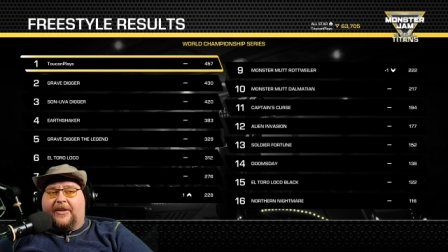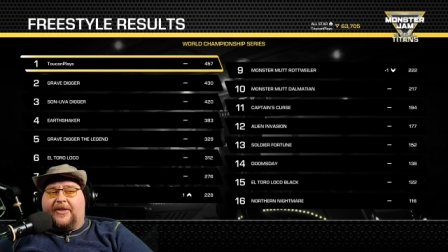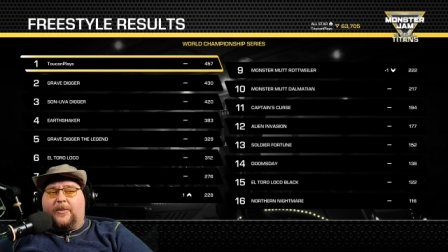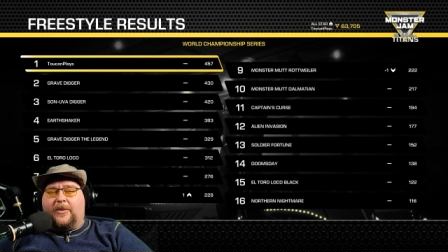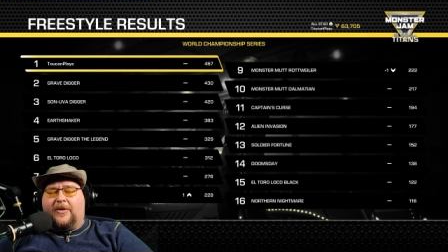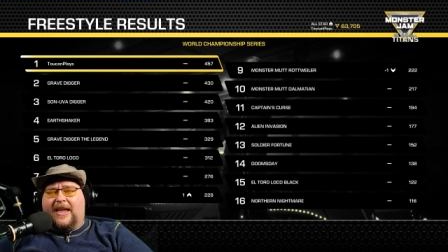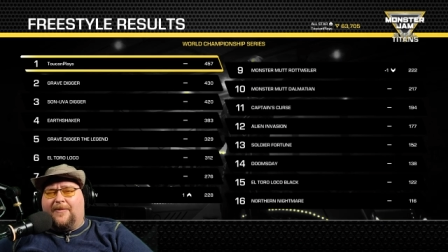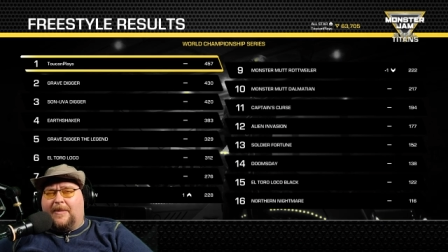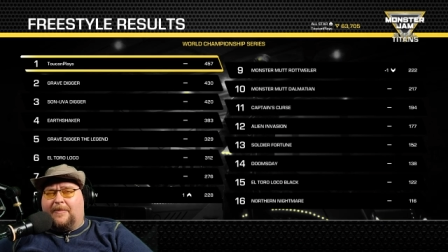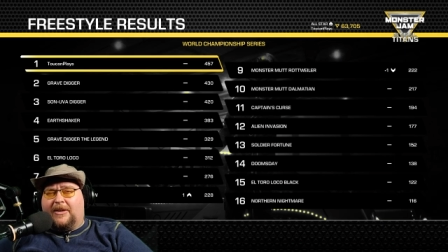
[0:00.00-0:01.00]
I think we only
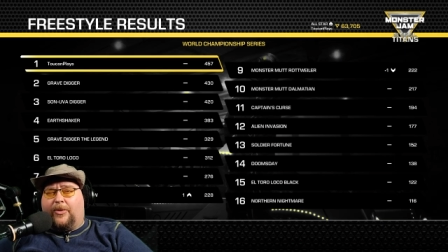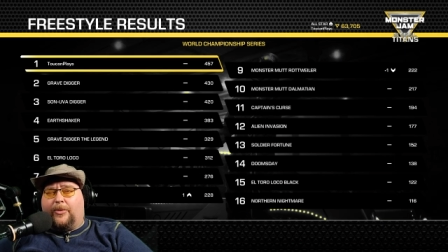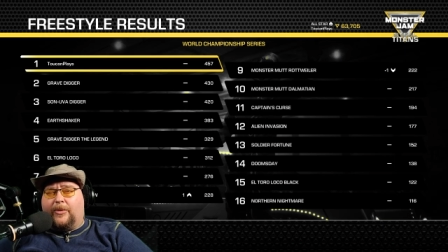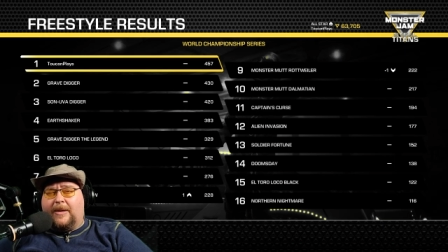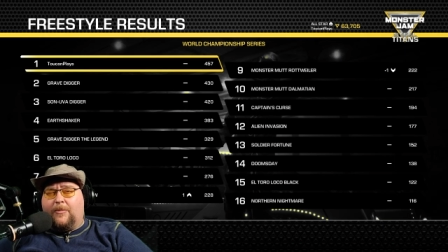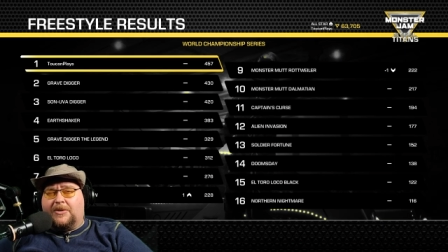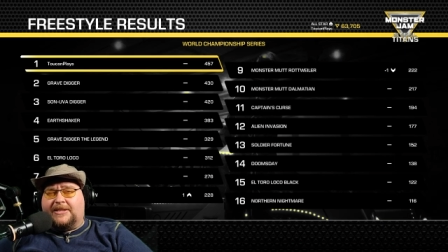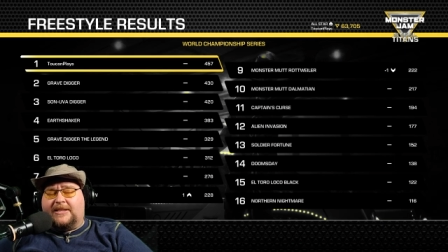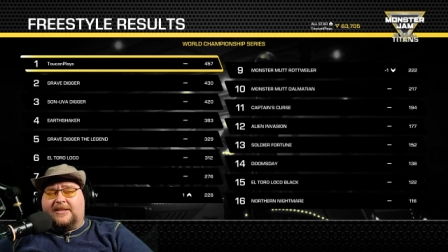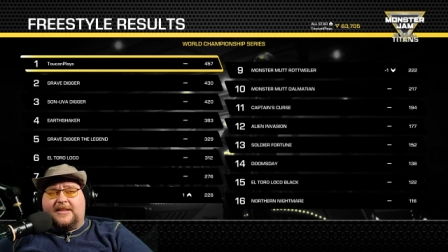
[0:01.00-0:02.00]
have maybe three more
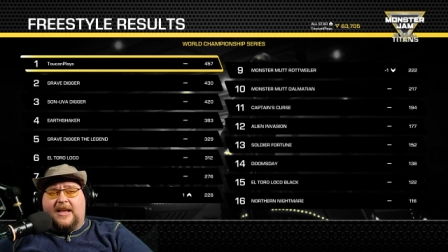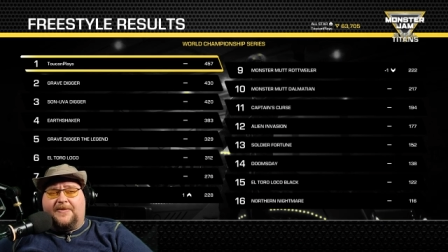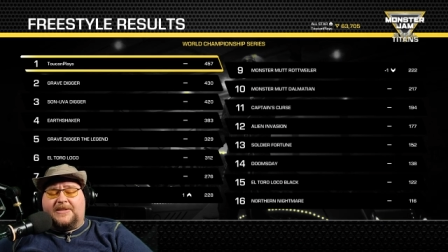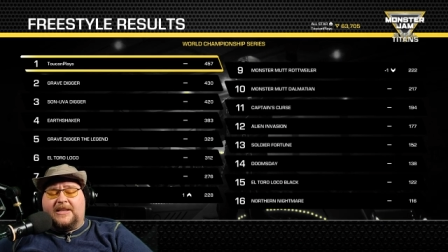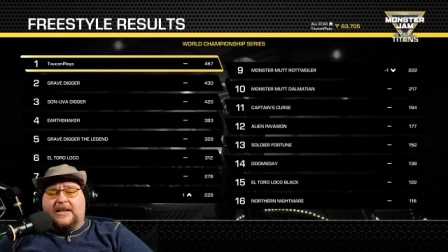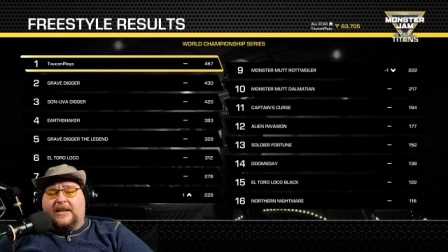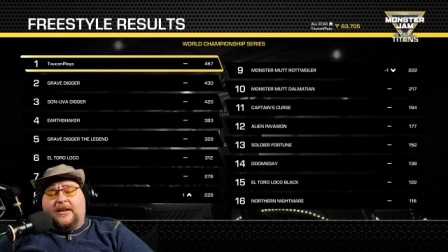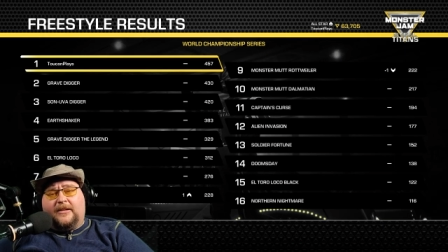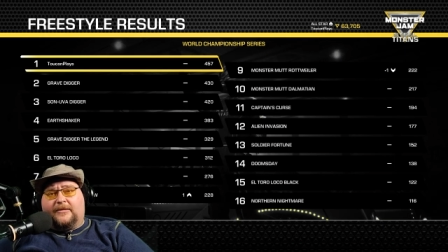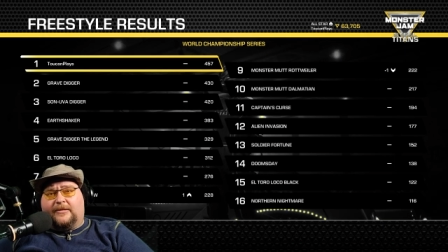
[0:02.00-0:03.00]
cities left.
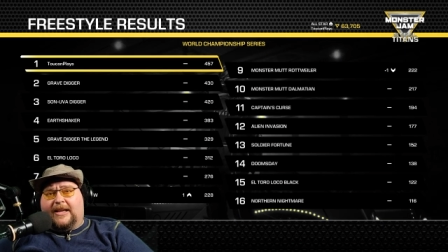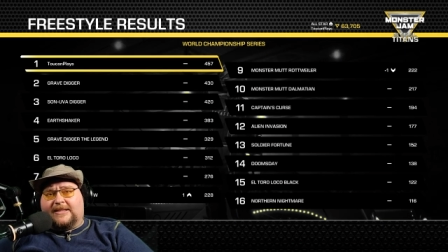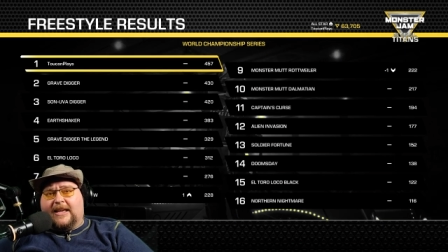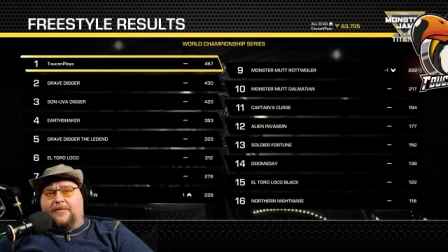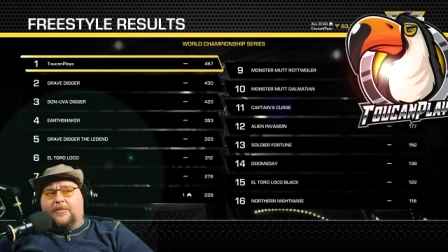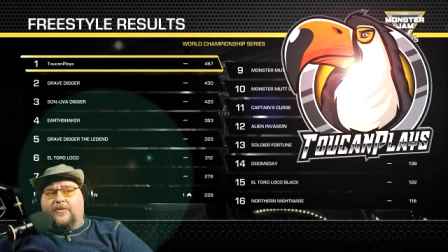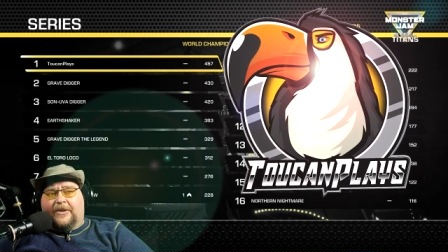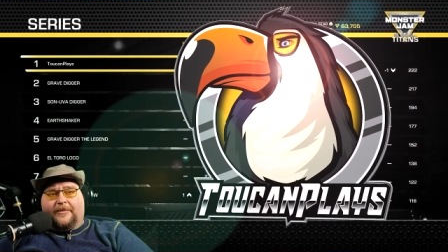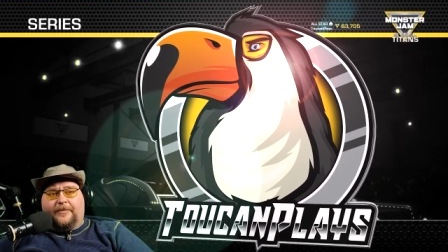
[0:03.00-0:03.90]
Let's get moving.